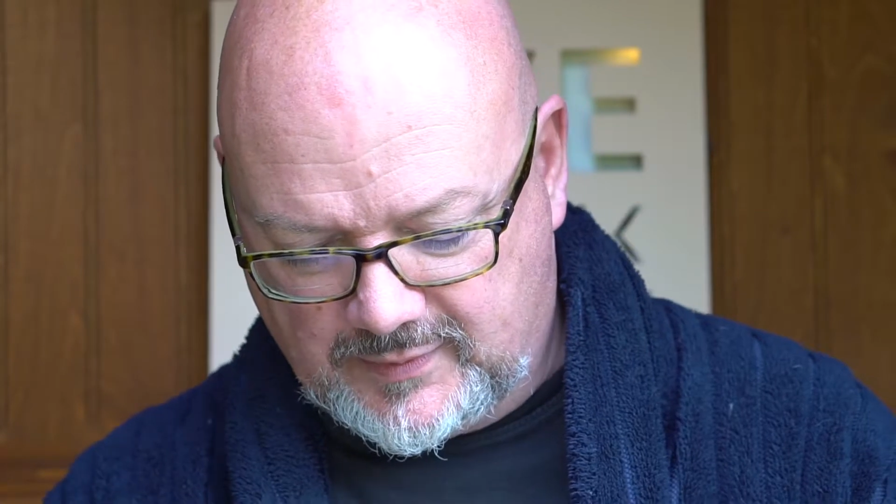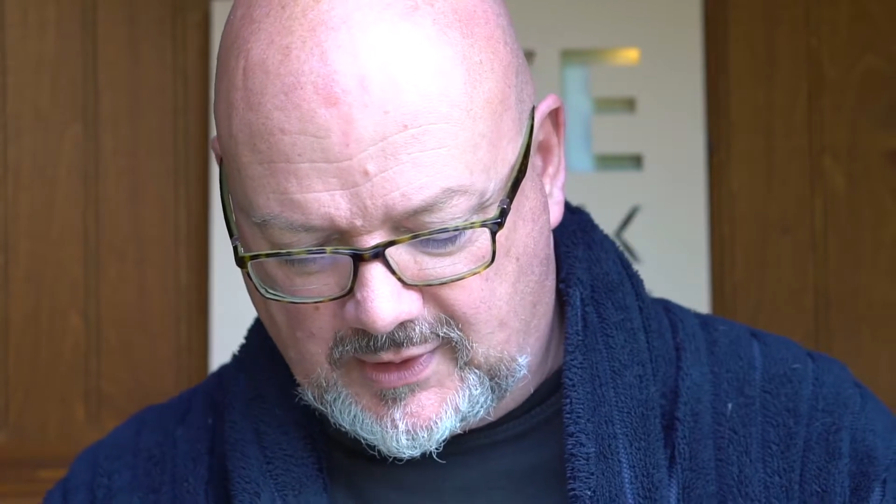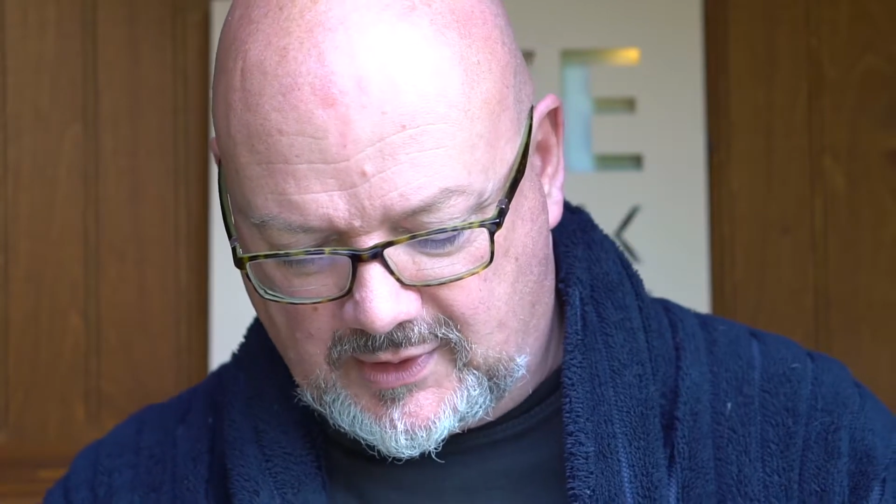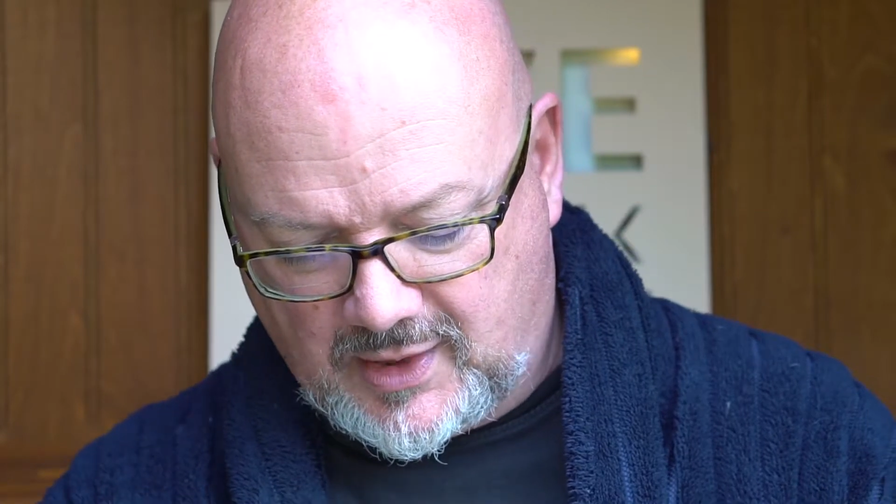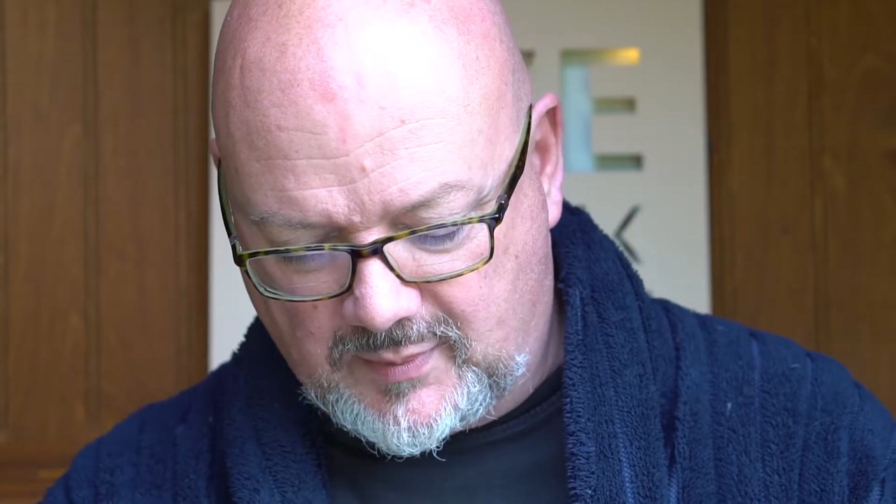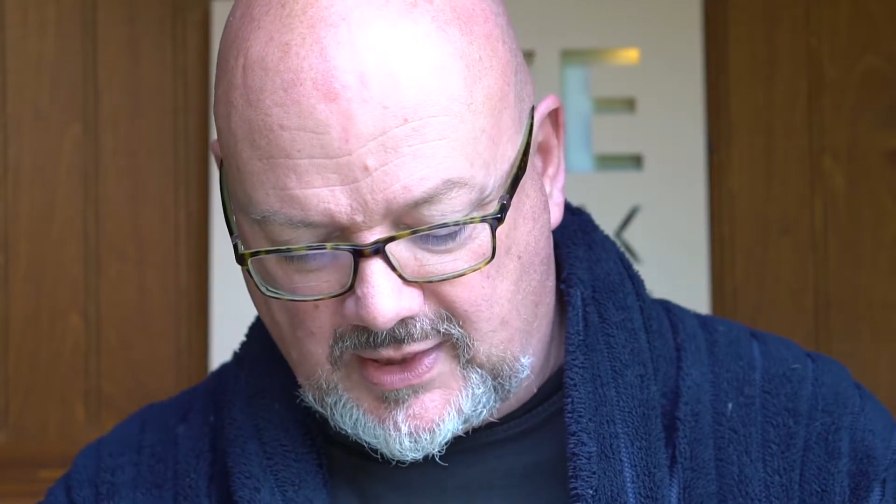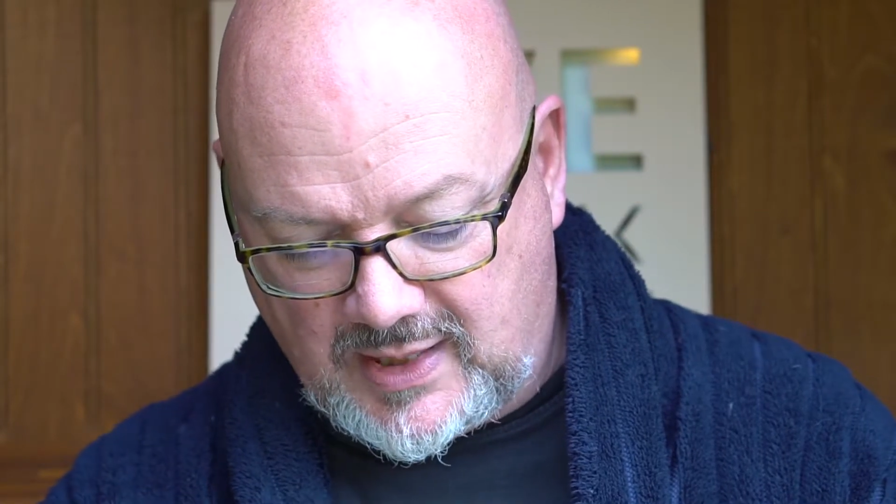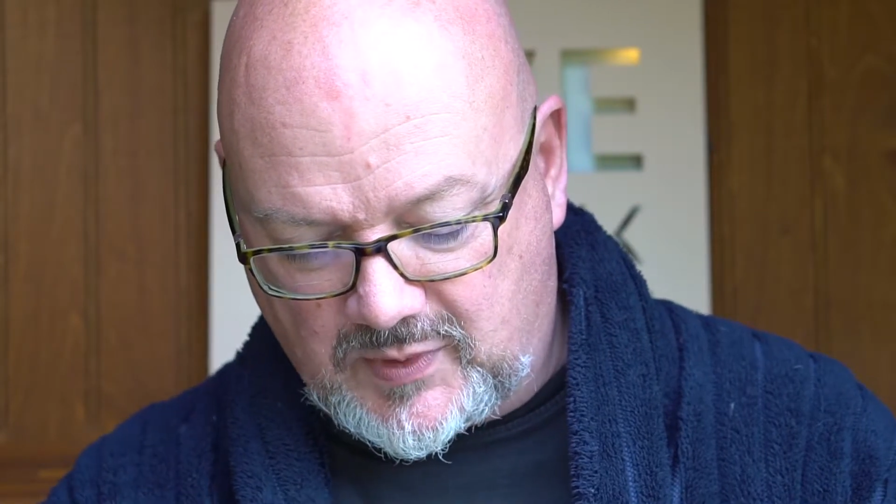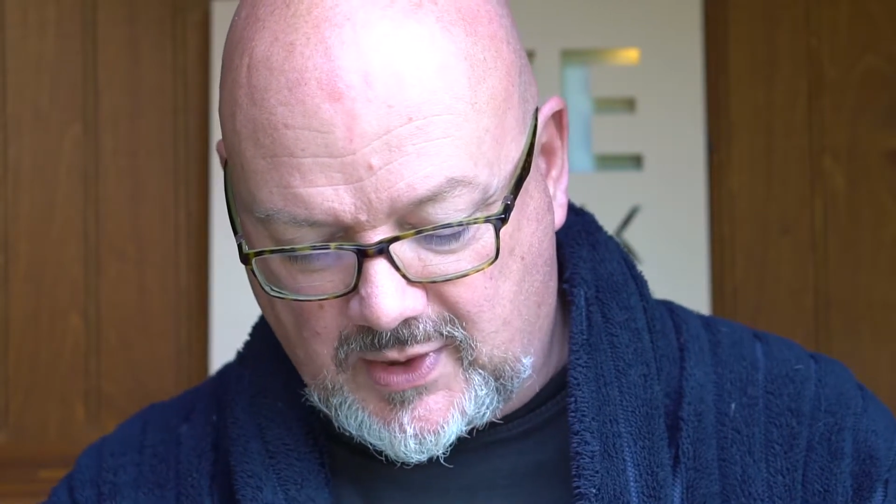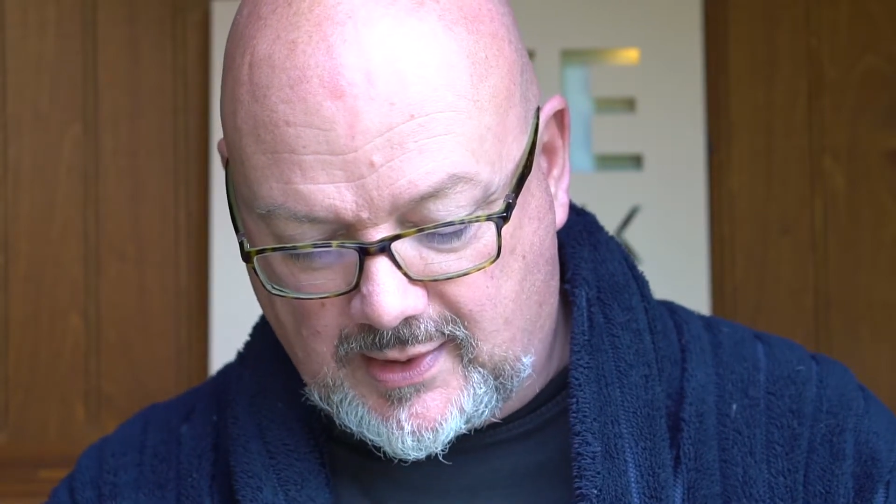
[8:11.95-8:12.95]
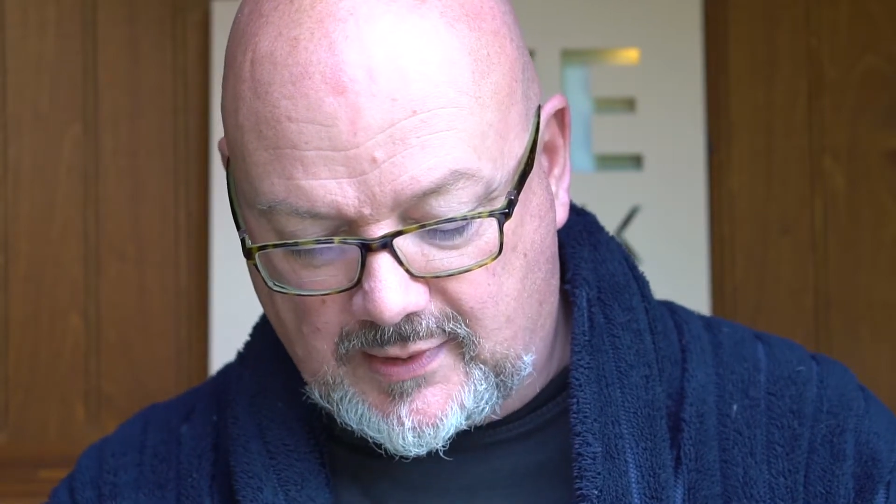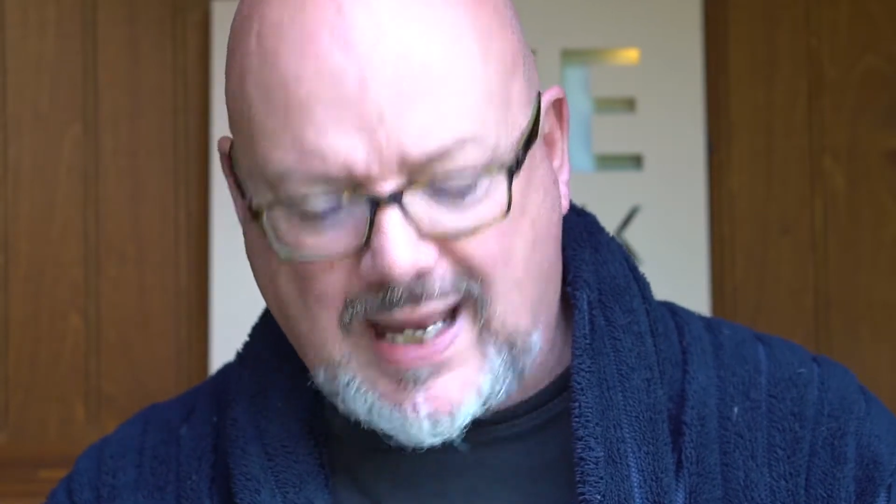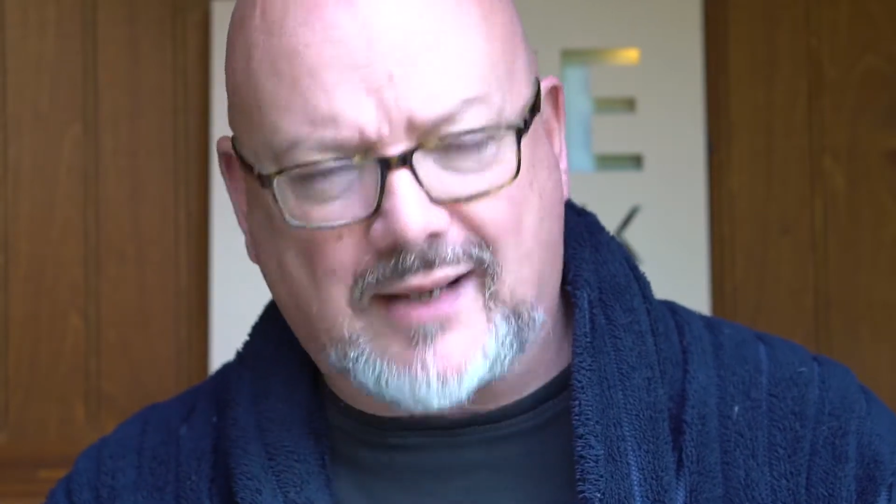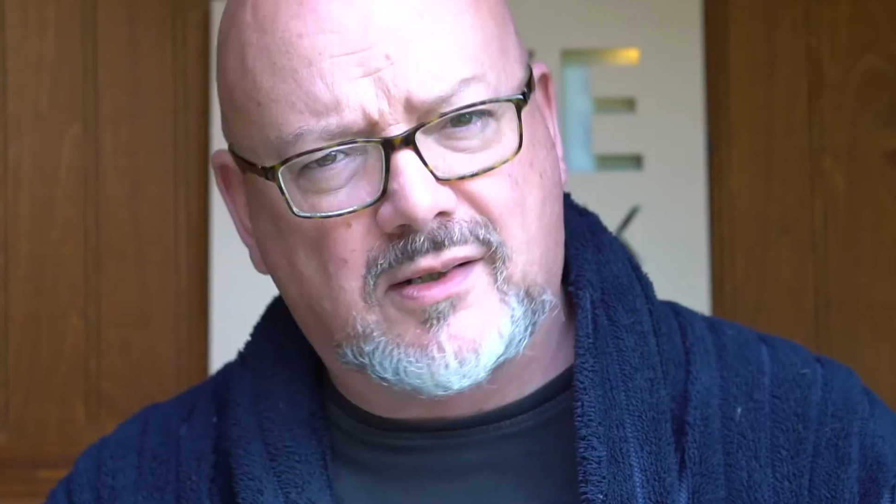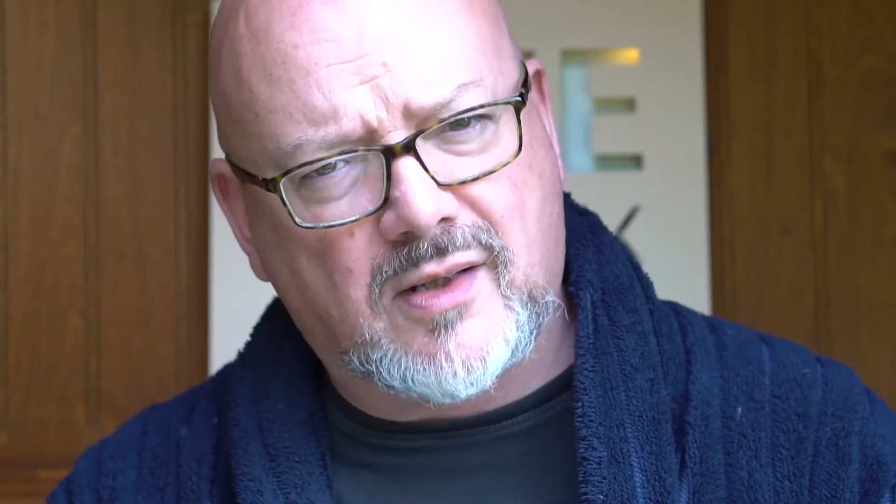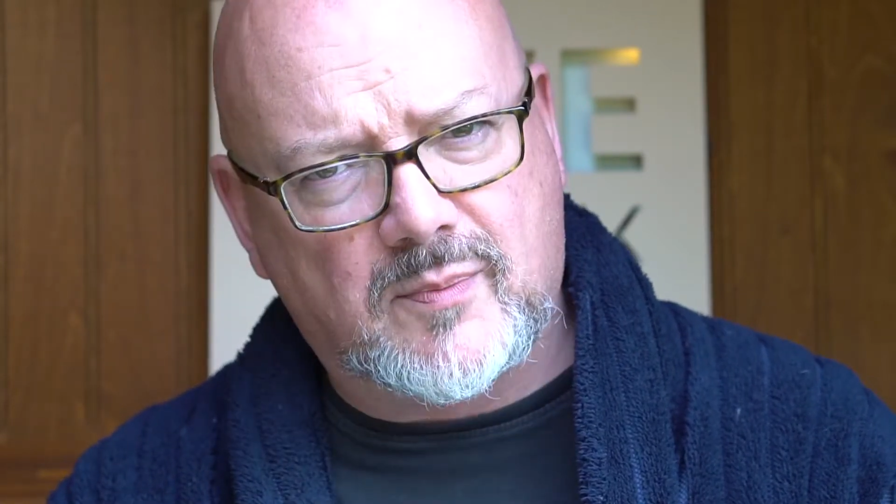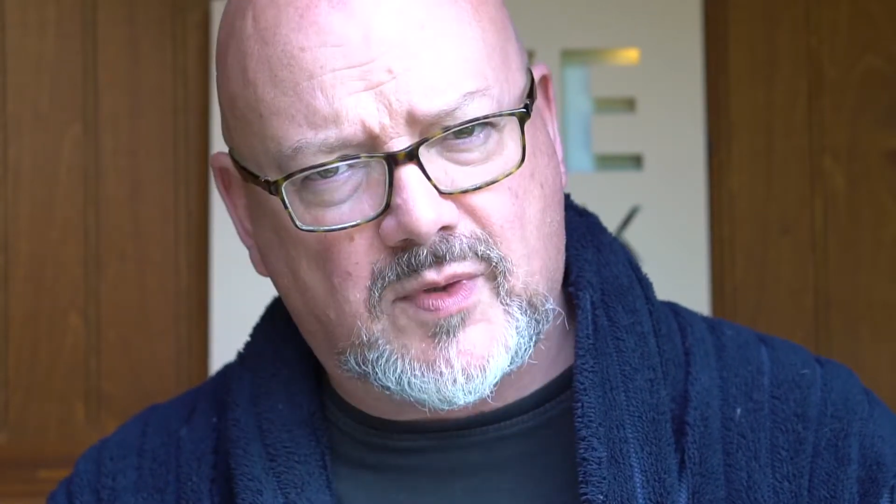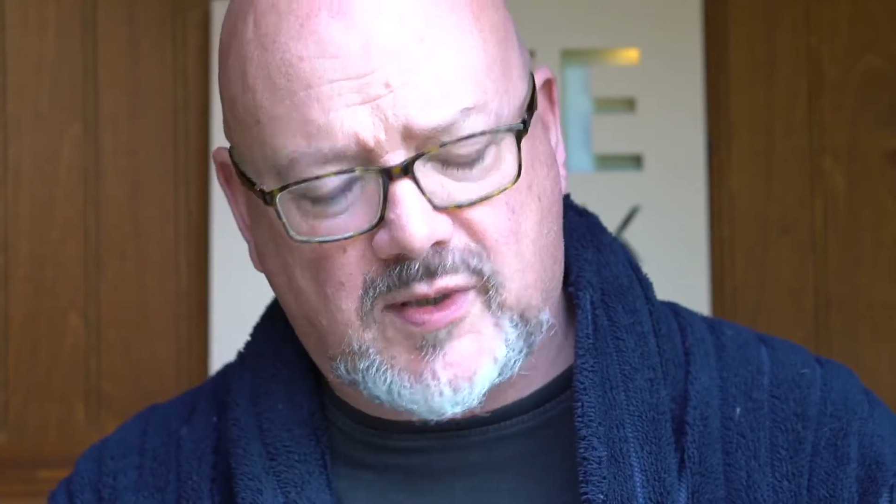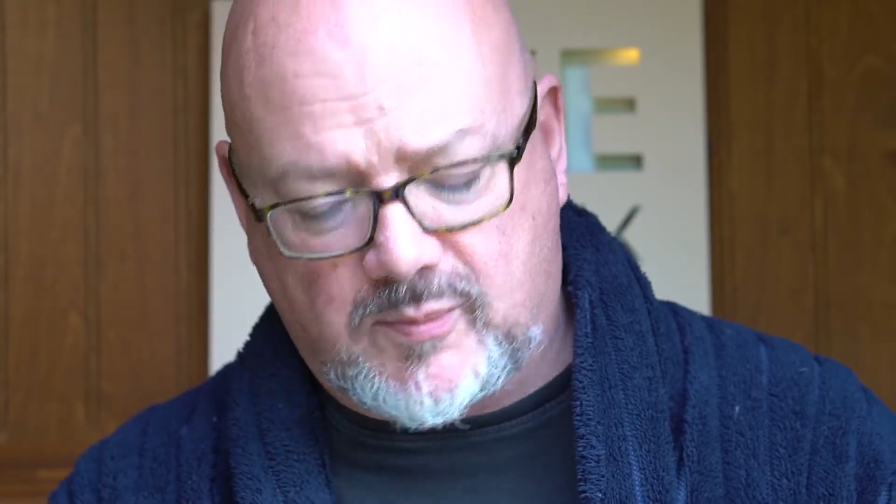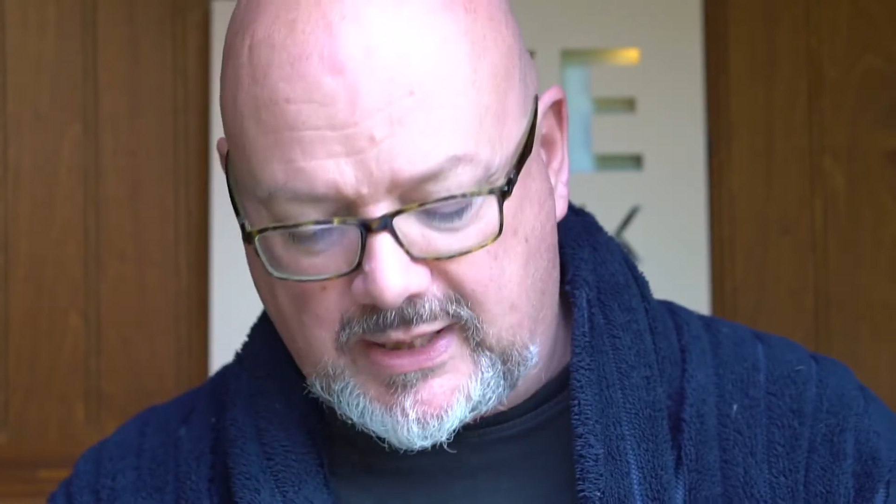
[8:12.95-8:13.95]
a time to keep silence and a time
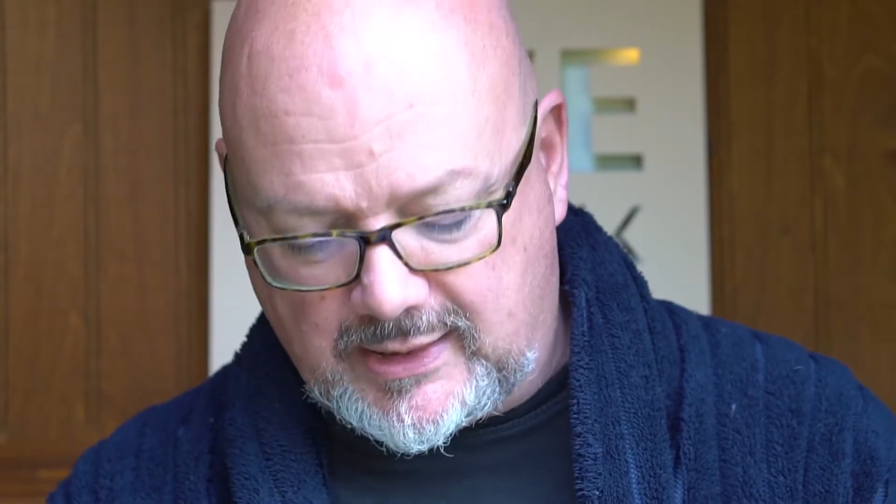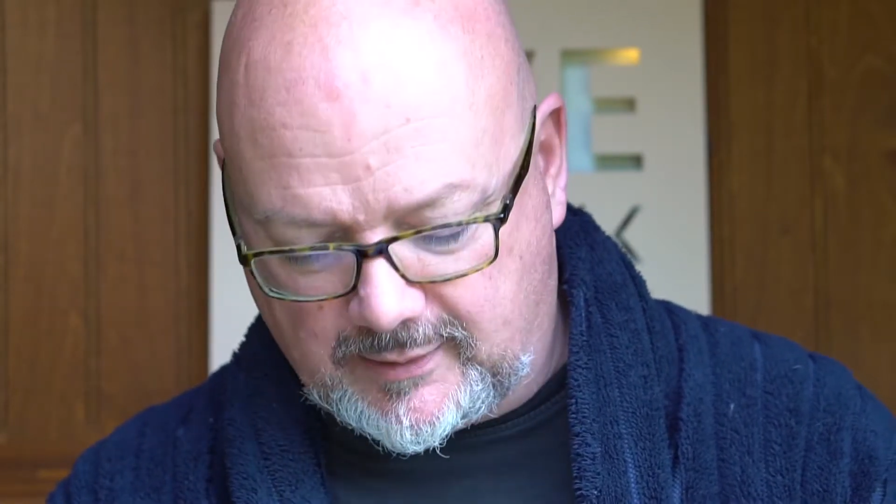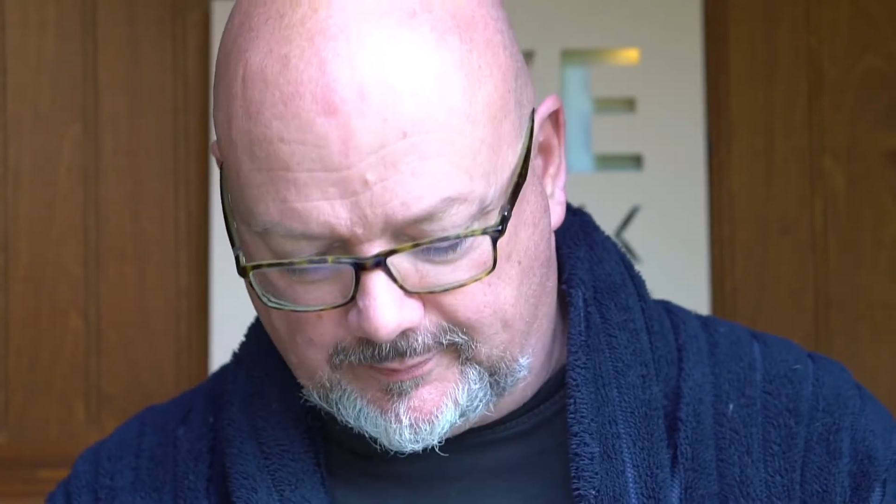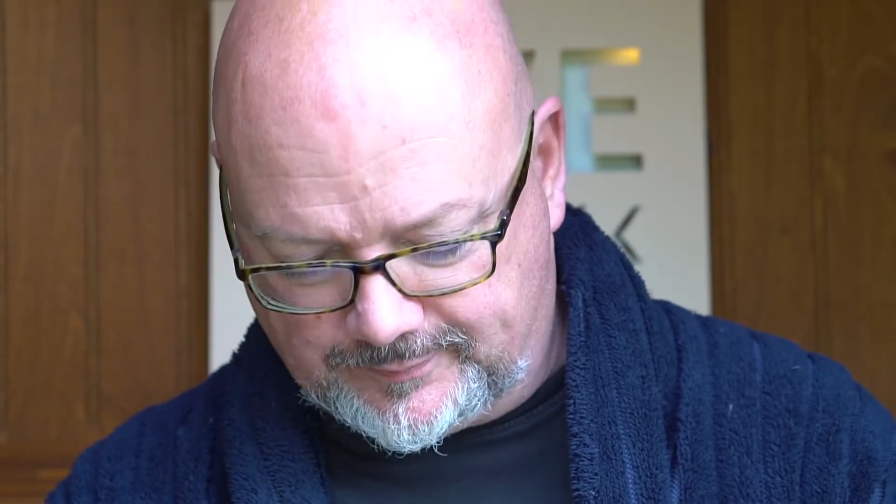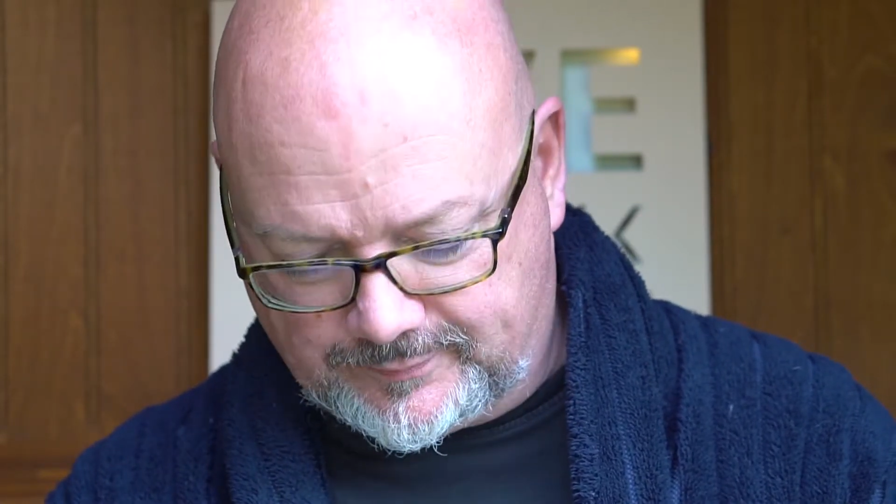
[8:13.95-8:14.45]
to speak,